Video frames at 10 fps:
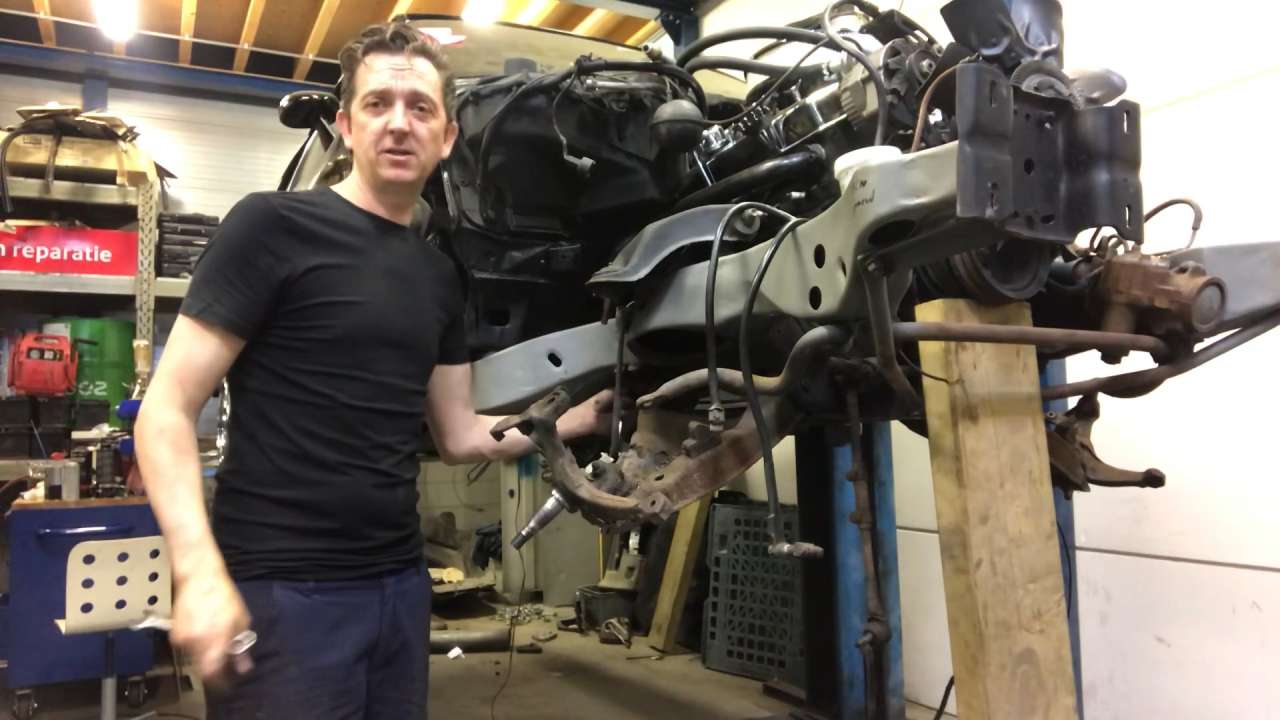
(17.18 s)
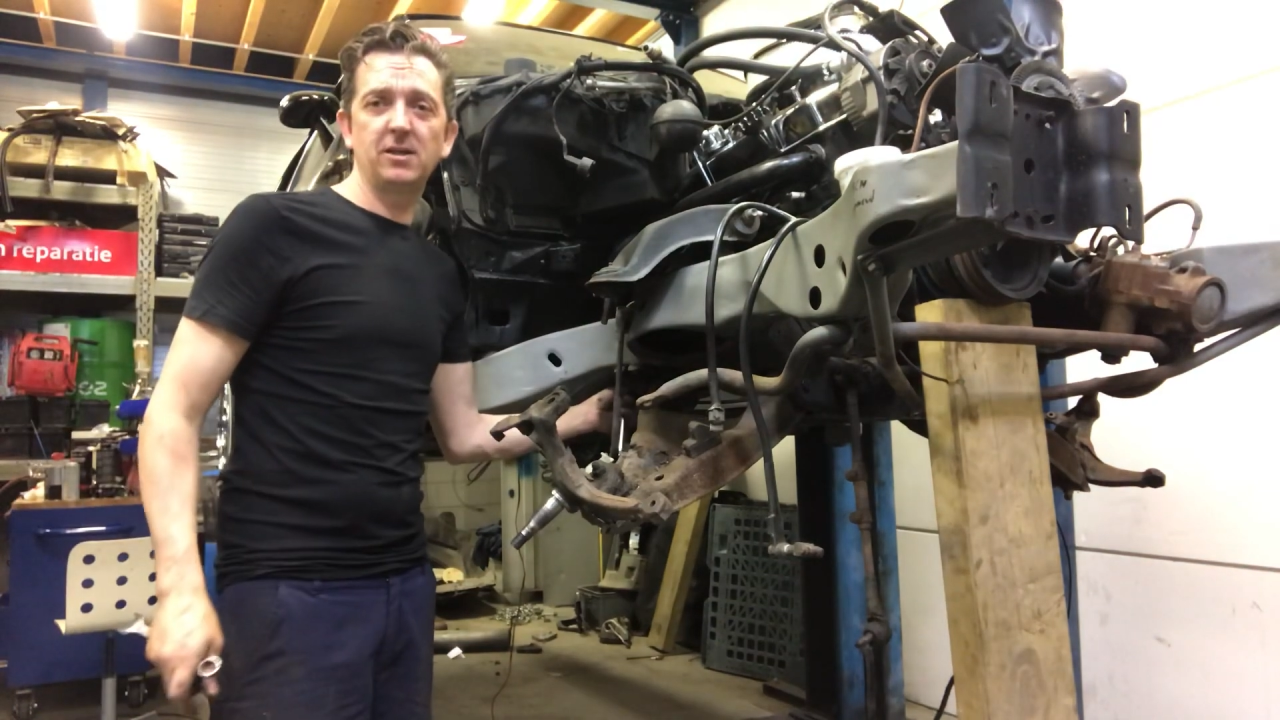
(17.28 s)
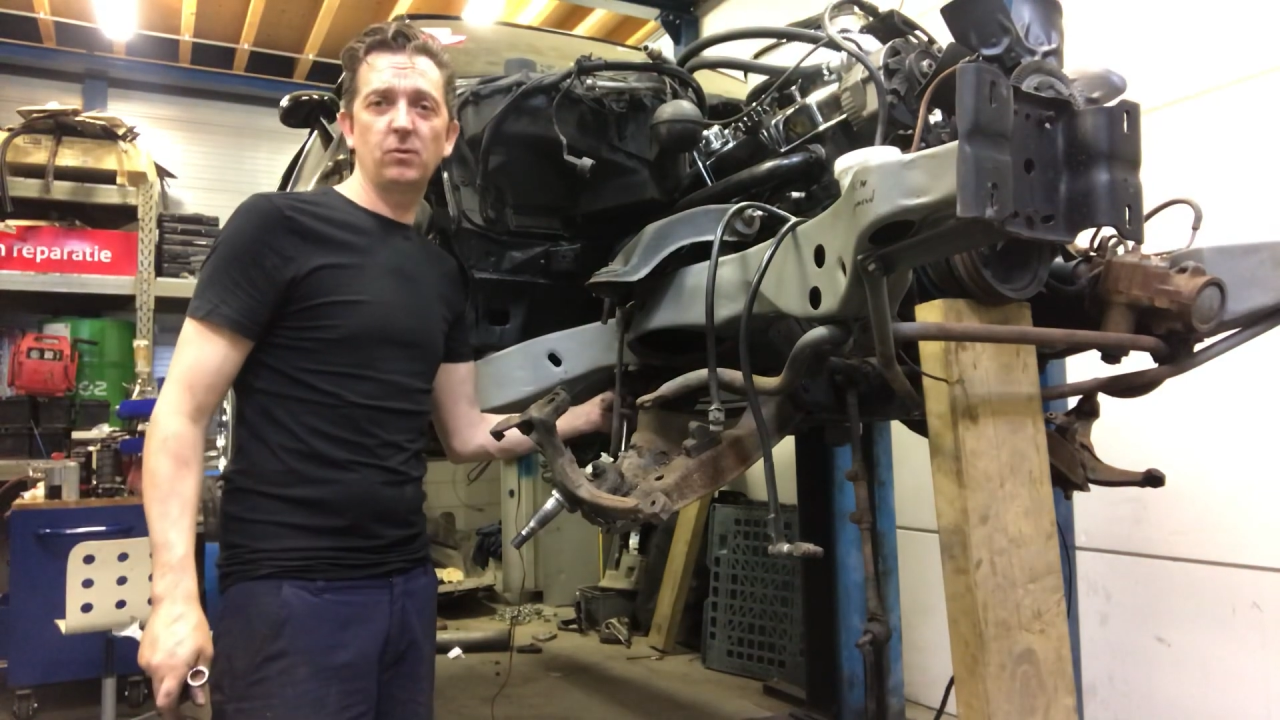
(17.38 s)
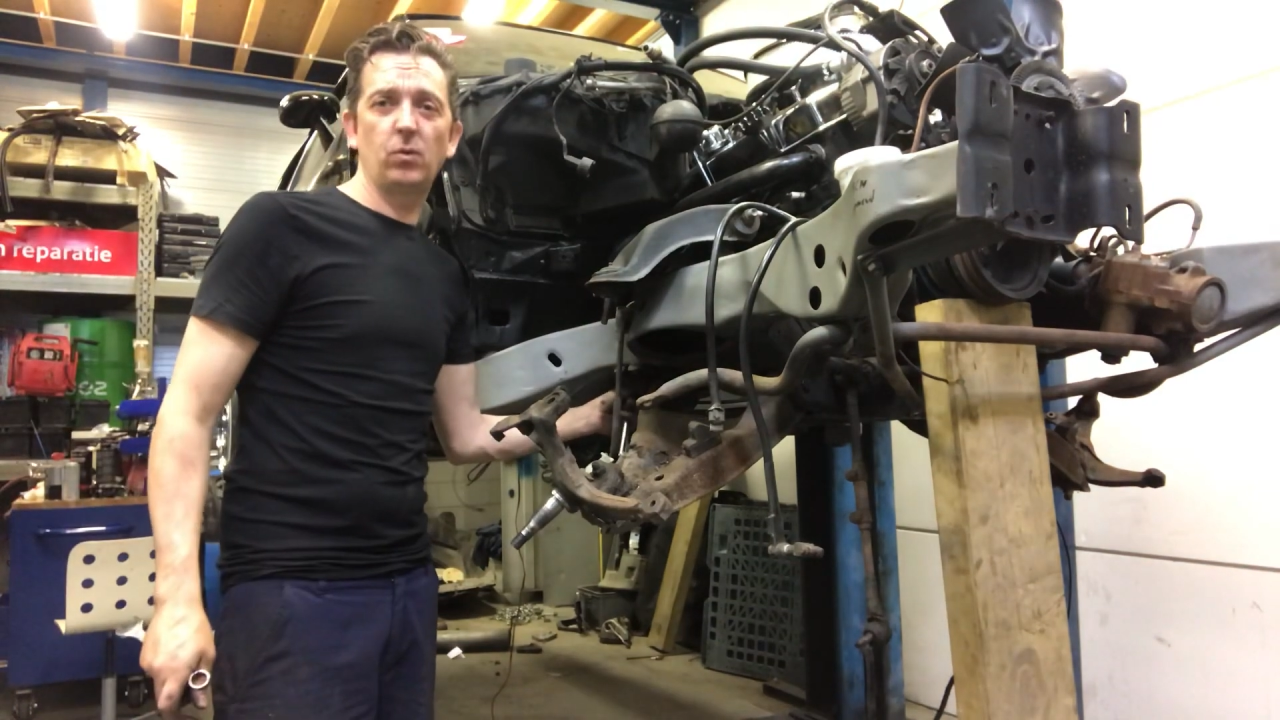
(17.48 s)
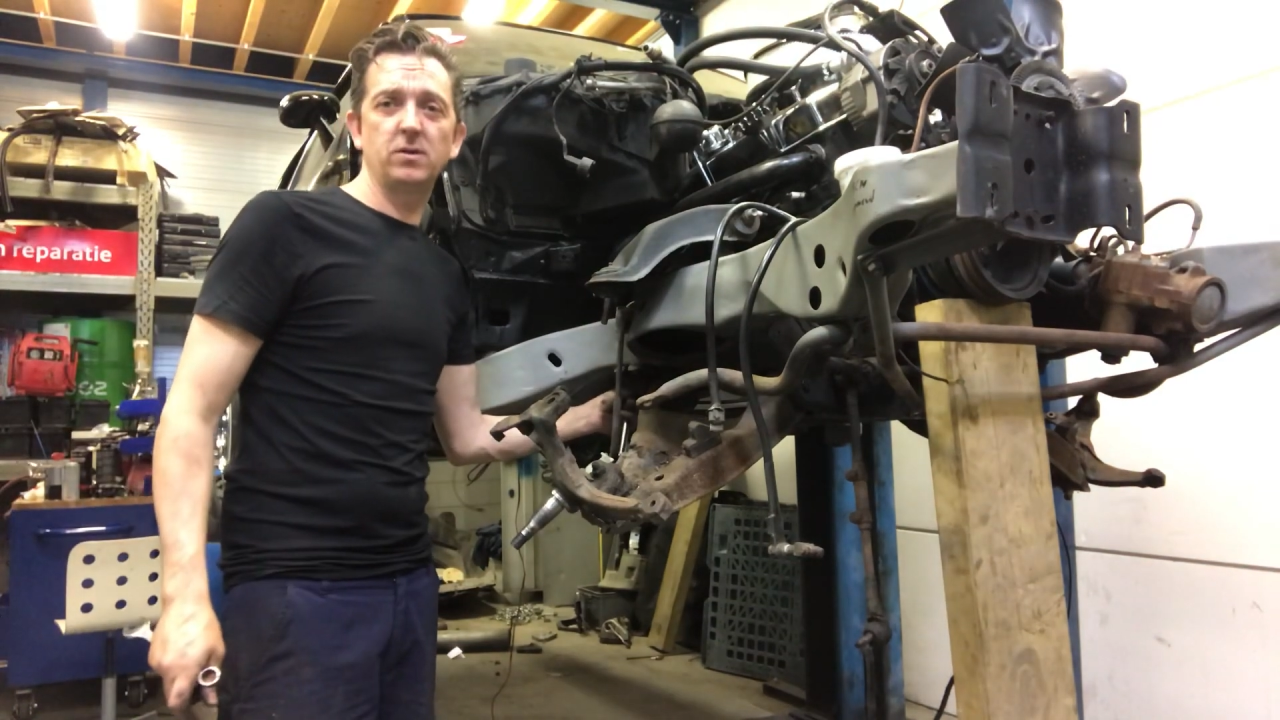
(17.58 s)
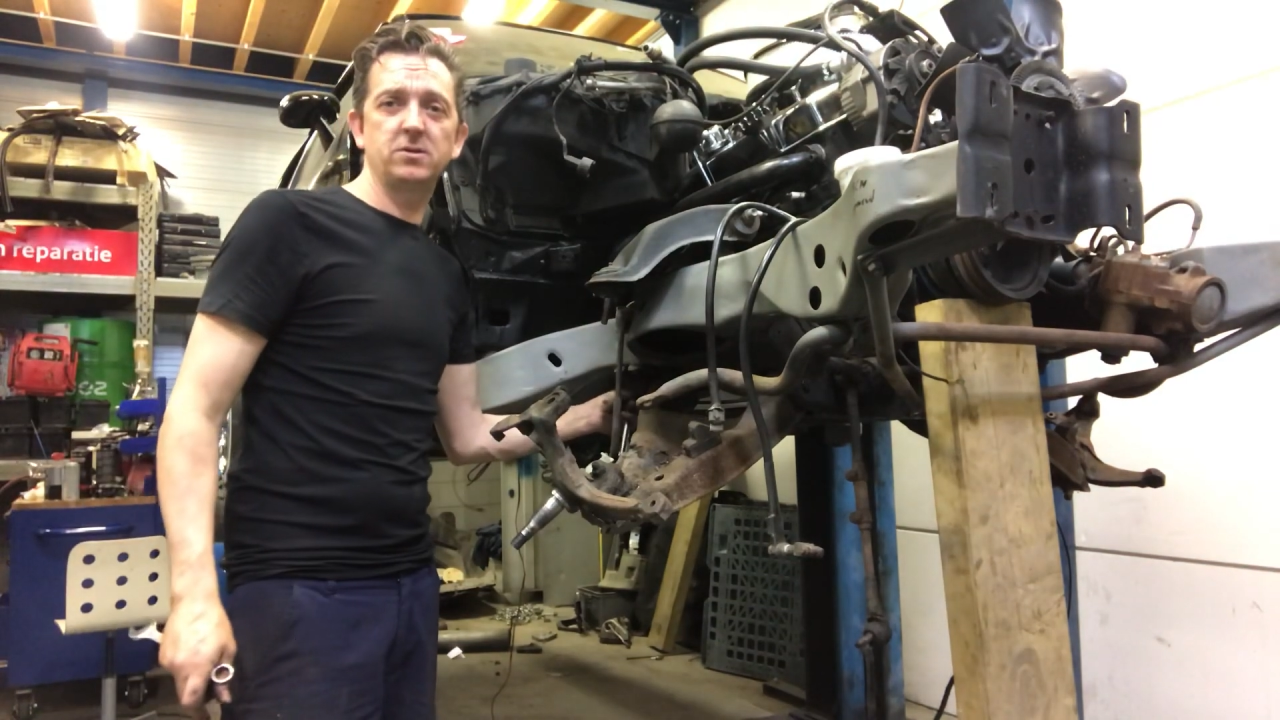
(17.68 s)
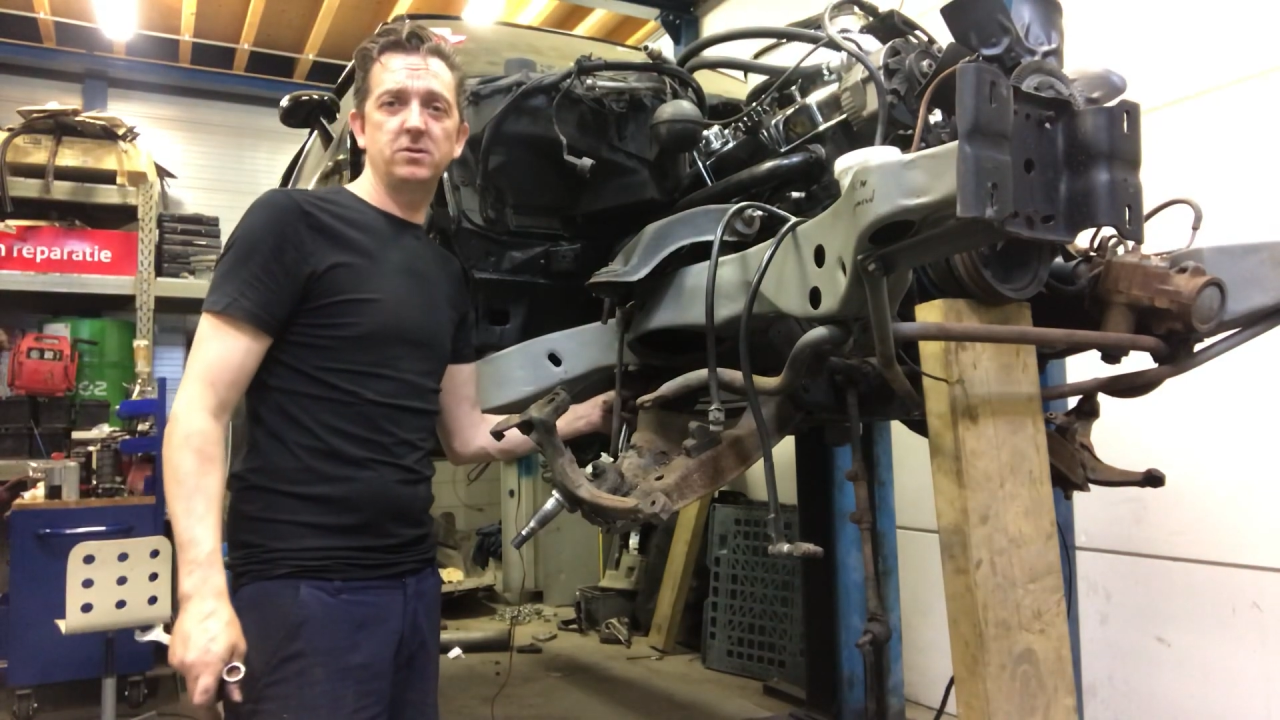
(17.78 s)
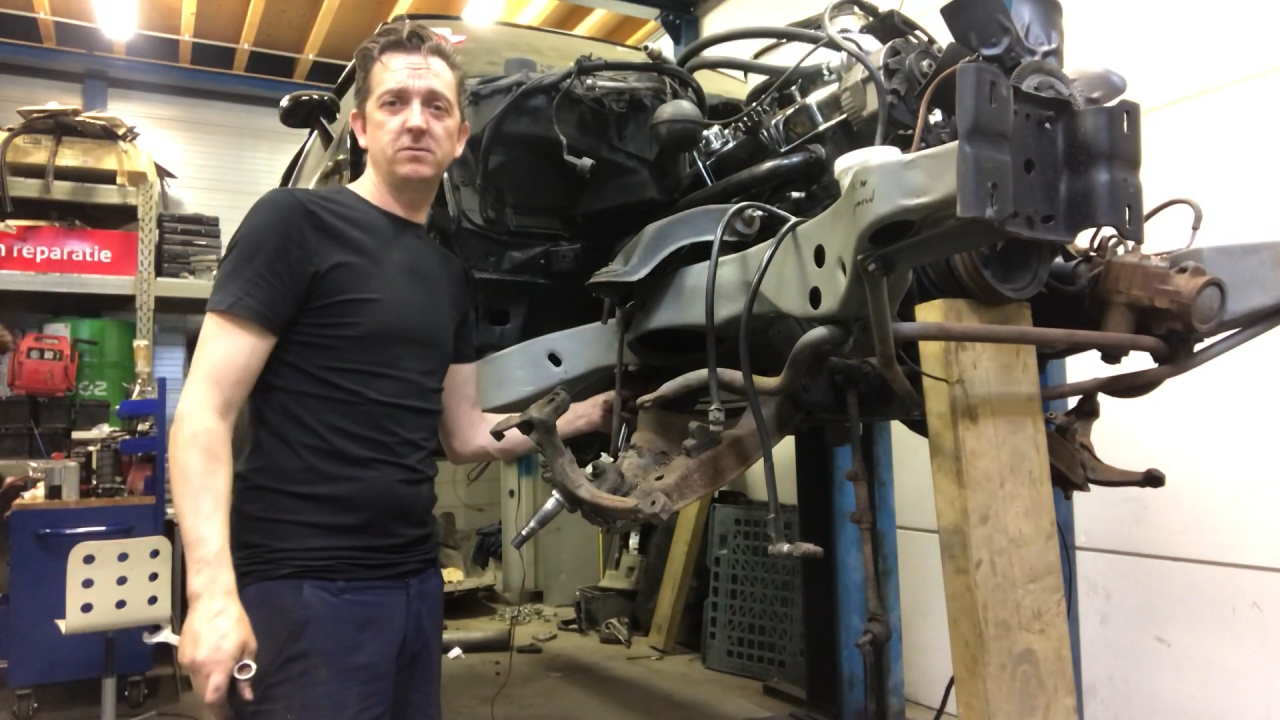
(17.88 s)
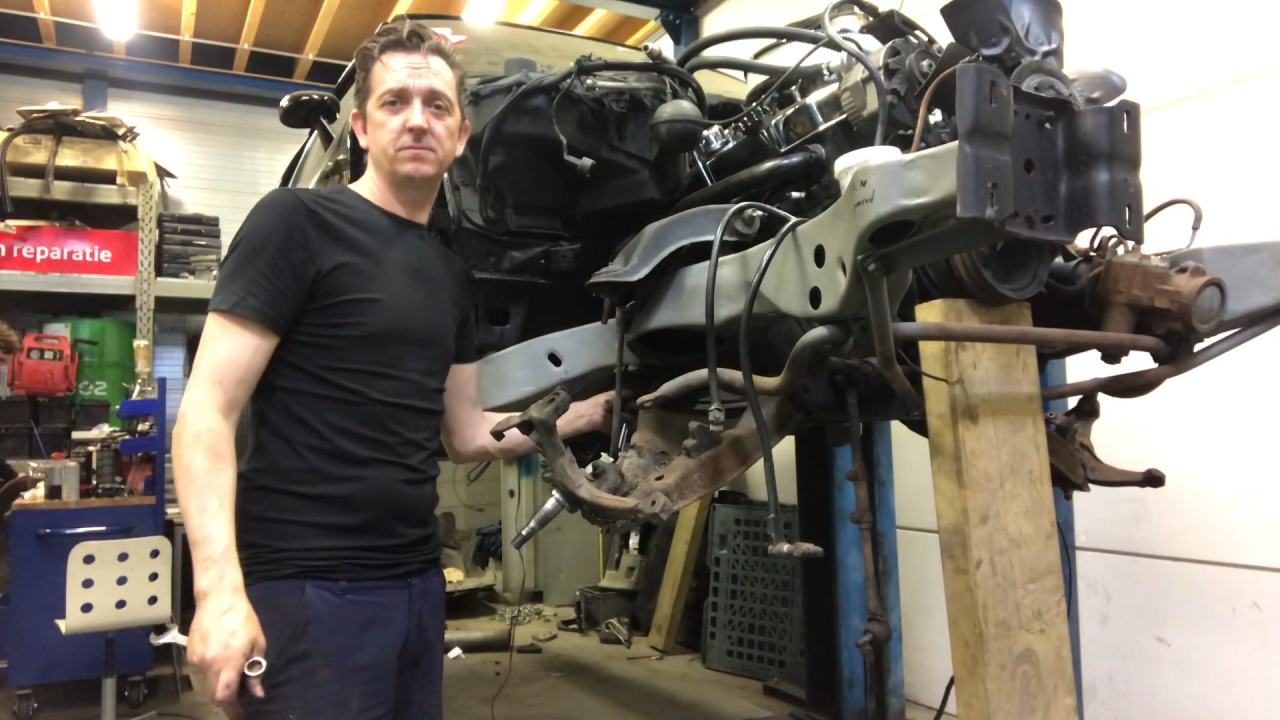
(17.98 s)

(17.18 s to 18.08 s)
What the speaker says: didn't want to